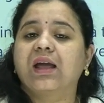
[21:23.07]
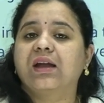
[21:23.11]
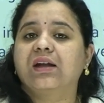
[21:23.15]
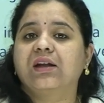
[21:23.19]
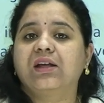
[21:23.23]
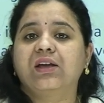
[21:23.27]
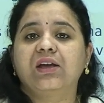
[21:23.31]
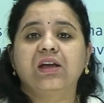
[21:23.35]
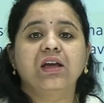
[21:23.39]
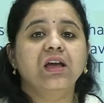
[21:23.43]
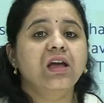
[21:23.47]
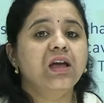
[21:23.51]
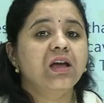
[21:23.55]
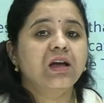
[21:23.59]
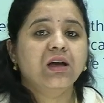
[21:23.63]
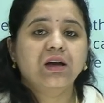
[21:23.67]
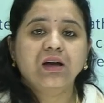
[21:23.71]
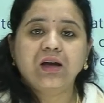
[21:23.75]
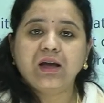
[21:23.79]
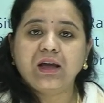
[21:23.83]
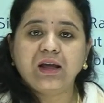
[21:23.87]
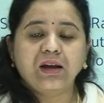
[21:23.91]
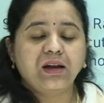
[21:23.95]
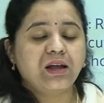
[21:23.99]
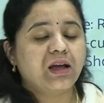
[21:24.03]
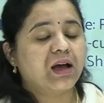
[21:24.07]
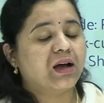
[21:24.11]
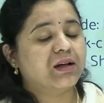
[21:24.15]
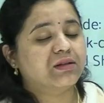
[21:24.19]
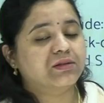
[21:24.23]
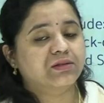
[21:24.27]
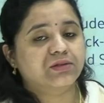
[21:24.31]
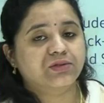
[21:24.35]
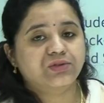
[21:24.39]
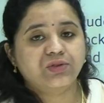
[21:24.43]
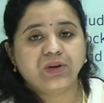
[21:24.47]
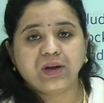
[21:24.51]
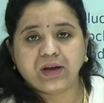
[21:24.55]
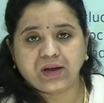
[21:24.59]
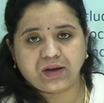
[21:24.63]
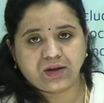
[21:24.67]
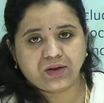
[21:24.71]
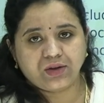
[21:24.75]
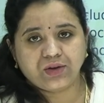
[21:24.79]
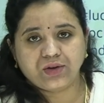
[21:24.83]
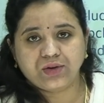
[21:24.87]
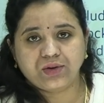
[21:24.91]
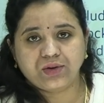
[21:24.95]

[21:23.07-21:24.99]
any other thing.